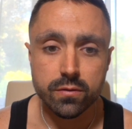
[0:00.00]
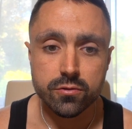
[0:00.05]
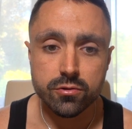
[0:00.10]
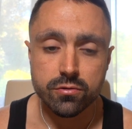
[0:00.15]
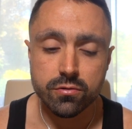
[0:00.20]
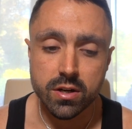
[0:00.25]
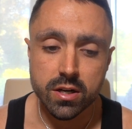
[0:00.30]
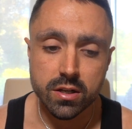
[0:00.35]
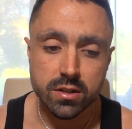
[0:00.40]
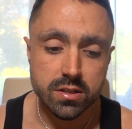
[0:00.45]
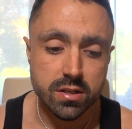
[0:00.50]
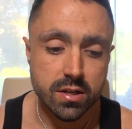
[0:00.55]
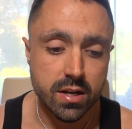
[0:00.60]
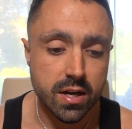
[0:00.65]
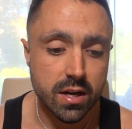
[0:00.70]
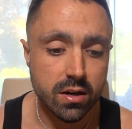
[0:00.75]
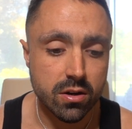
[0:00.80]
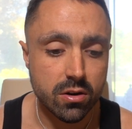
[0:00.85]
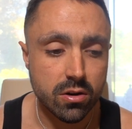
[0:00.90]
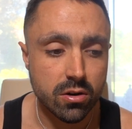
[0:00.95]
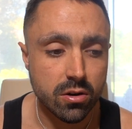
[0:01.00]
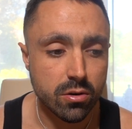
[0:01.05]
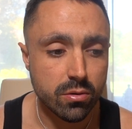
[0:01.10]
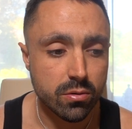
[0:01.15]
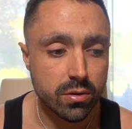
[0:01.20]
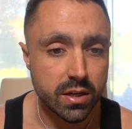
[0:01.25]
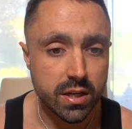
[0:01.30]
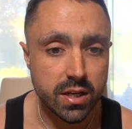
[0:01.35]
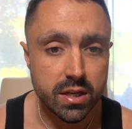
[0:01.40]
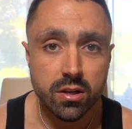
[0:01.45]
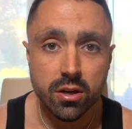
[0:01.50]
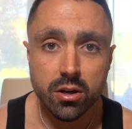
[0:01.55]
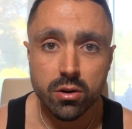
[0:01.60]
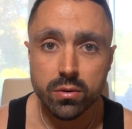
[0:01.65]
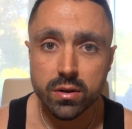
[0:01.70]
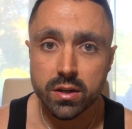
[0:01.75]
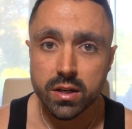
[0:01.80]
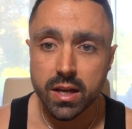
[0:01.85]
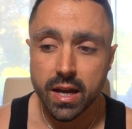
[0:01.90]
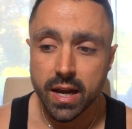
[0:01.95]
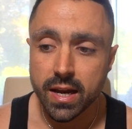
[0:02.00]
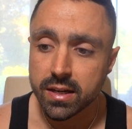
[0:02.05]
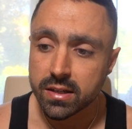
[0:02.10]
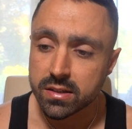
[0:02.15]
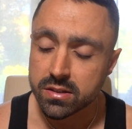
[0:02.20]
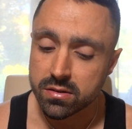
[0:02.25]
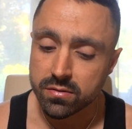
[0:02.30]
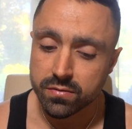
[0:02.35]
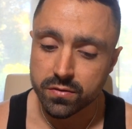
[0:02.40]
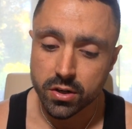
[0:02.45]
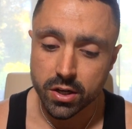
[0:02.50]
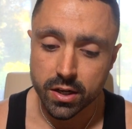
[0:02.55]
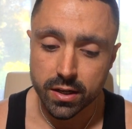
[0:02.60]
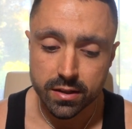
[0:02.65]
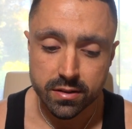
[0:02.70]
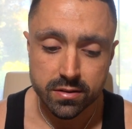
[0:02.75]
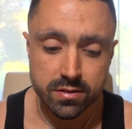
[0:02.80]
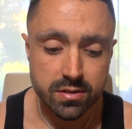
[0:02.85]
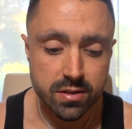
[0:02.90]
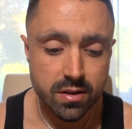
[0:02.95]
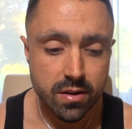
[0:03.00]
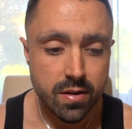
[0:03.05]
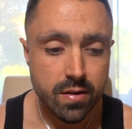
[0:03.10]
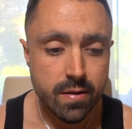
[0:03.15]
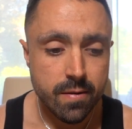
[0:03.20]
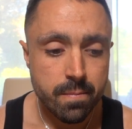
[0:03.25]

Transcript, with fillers: of drugs and alcohol and ego and gangs and violence.